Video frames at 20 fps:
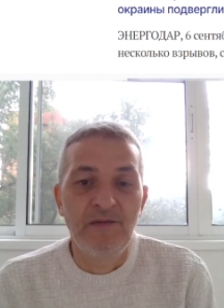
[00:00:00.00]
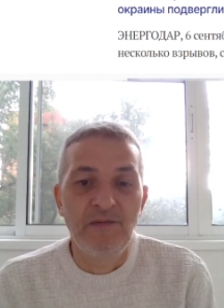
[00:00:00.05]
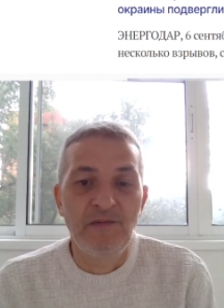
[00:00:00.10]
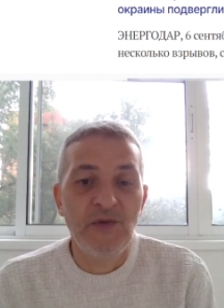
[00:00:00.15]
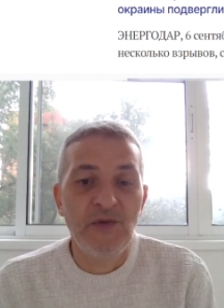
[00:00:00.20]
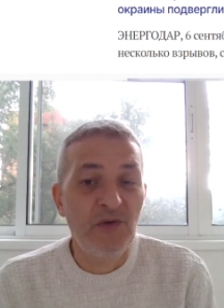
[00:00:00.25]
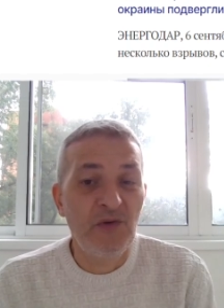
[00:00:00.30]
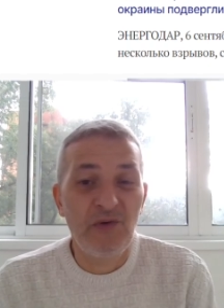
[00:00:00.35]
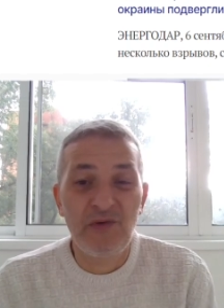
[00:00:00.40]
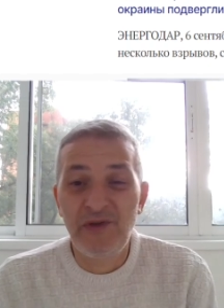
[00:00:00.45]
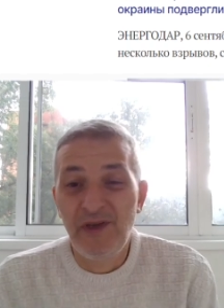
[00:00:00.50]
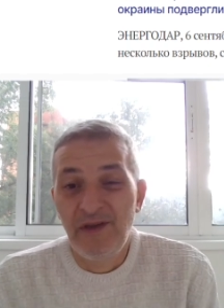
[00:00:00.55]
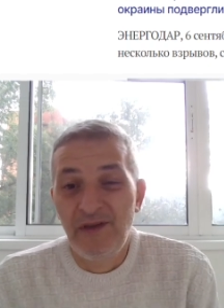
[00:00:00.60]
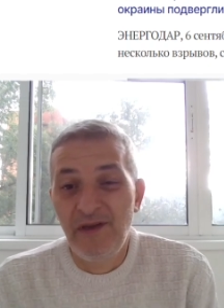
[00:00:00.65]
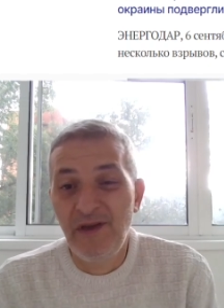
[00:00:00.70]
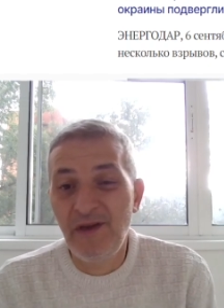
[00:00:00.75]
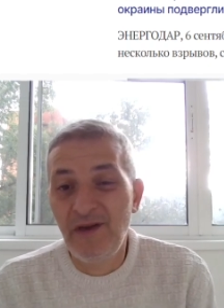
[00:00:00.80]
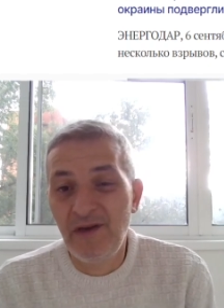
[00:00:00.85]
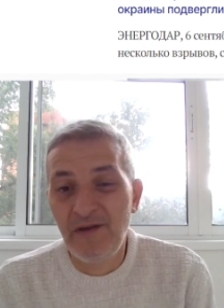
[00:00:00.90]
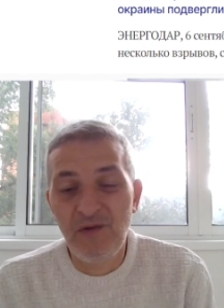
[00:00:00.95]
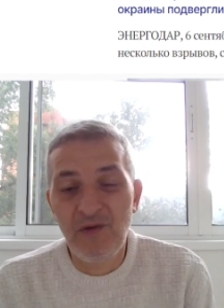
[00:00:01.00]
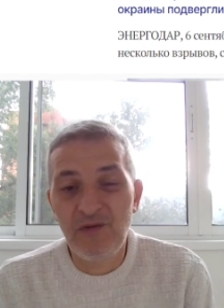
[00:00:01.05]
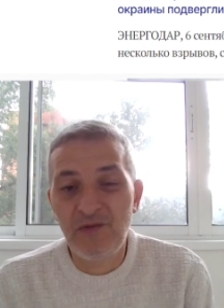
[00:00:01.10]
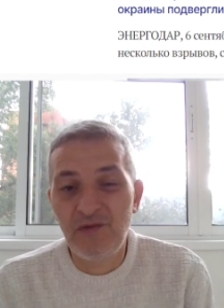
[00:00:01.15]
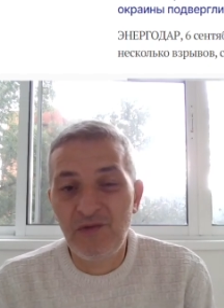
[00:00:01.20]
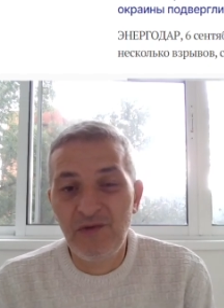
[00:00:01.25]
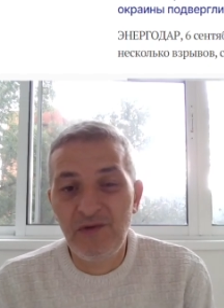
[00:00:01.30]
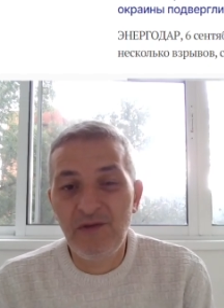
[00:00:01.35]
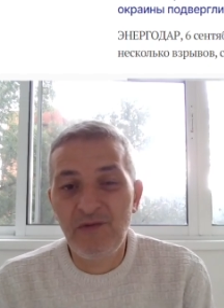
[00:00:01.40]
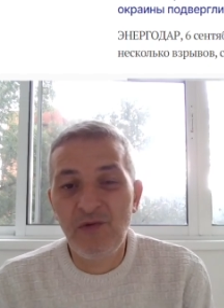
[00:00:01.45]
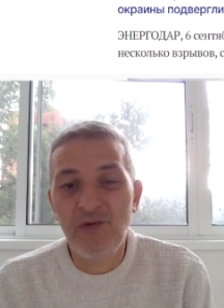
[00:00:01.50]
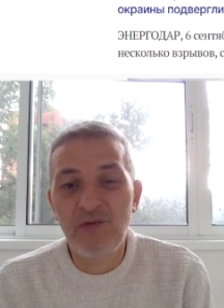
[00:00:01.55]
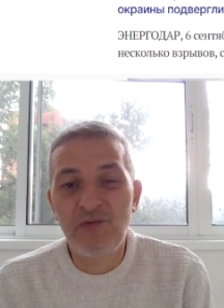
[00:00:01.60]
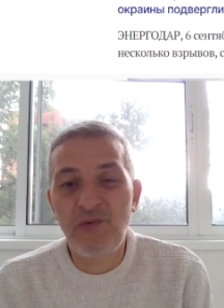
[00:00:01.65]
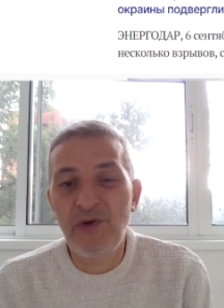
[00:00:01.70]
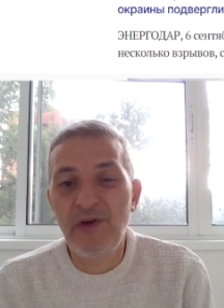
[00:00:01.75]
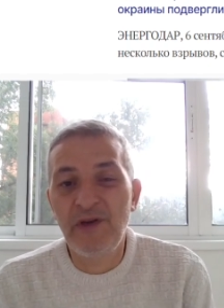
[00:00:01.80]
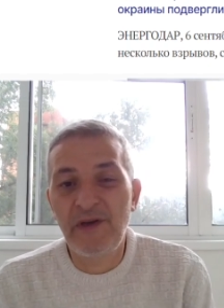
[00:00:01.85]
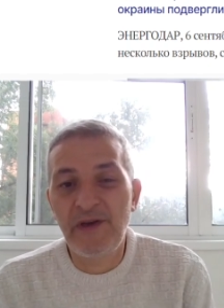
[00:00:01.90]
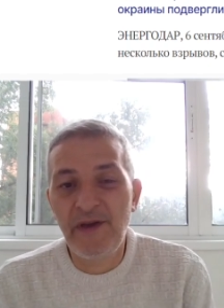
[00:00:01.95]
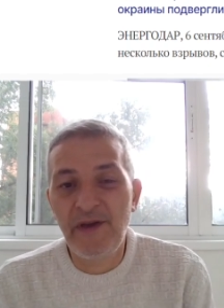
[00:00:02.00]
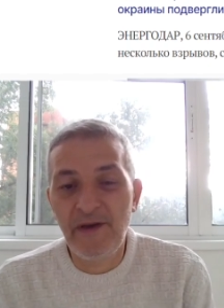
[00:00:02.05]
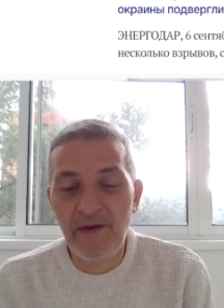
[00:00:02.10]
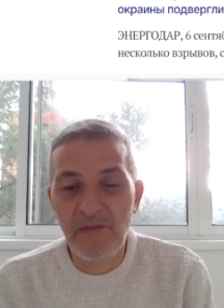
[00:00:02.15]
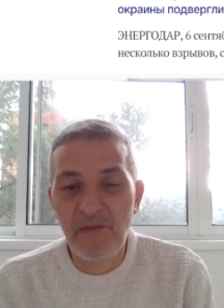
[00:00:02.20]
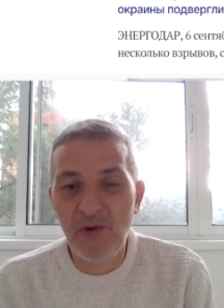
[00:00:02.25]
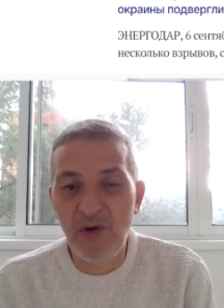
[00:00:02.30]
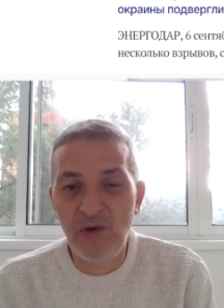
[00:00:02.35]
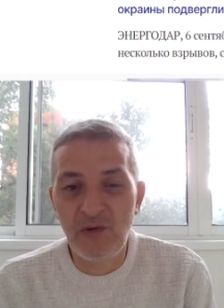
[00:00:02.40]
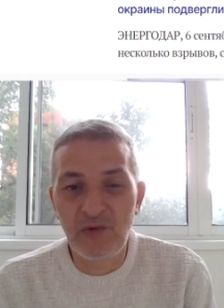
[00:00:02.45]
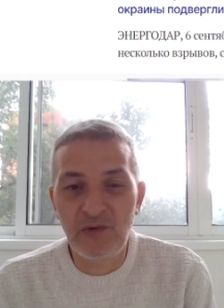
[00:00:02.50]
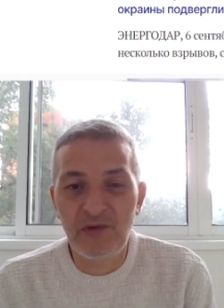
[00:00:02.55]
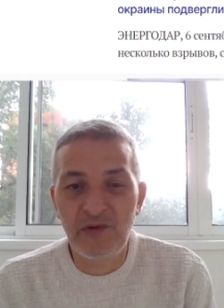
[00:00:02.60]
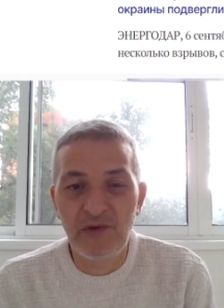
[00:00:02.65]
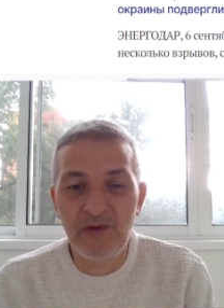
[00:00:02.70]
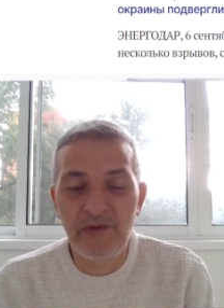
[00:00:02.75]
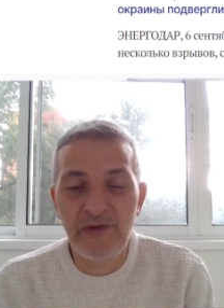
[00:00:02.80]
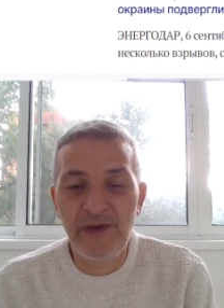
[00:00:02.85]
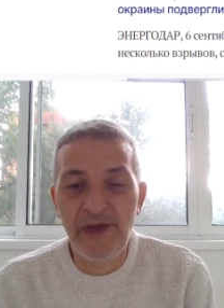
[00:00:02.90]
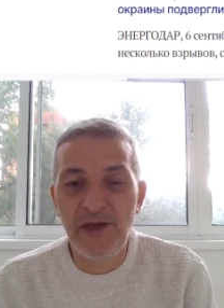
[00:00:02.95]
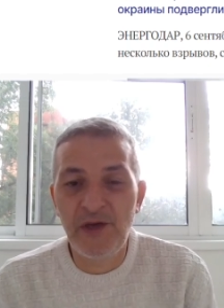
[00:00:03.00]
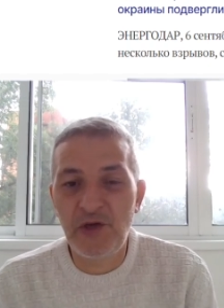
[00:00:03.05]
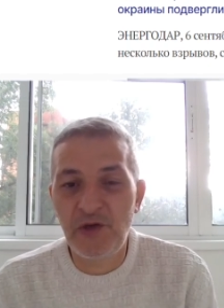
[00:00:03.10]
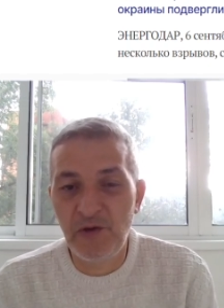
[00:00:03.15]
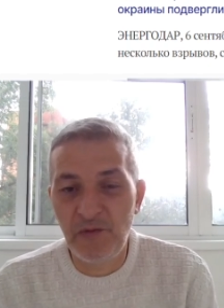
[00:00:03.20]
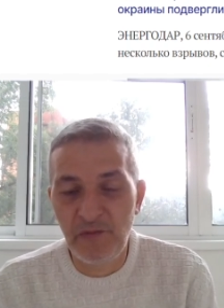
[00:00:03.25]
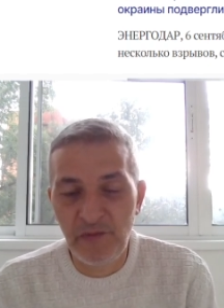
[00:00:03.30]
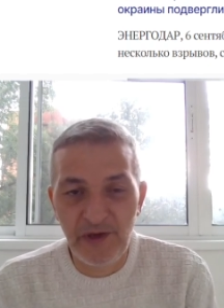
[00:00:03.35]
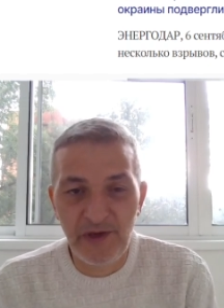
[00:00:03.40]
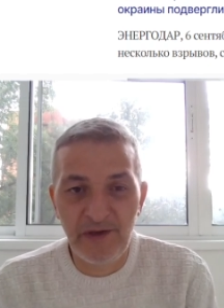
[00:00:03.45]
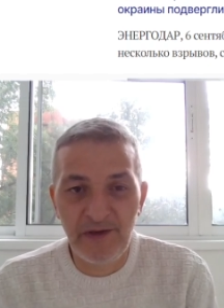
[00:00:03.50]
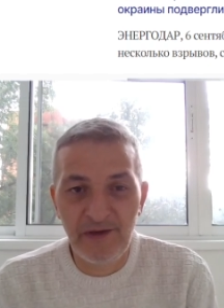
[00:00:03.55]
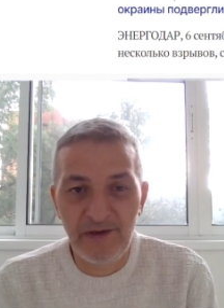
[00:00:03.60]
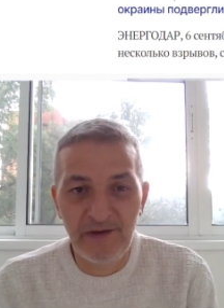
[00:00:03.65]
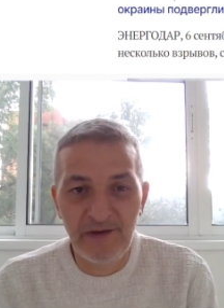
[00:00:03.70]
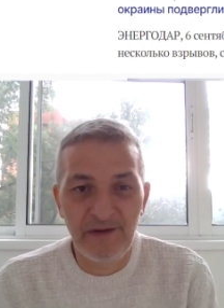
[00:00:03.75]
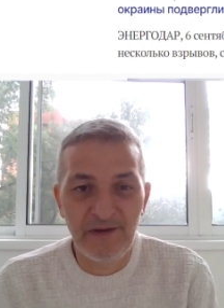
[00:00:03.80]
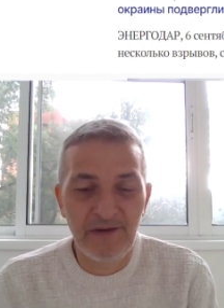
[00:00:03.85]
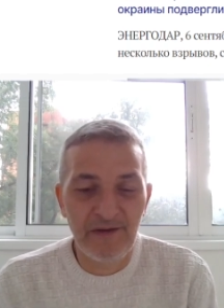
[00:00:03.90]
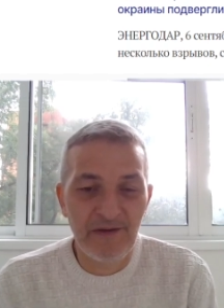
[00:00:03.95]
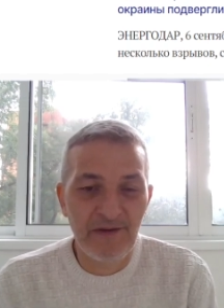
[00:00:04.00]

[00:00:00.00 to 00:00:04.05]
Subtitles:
because they don't really care about nature, man, and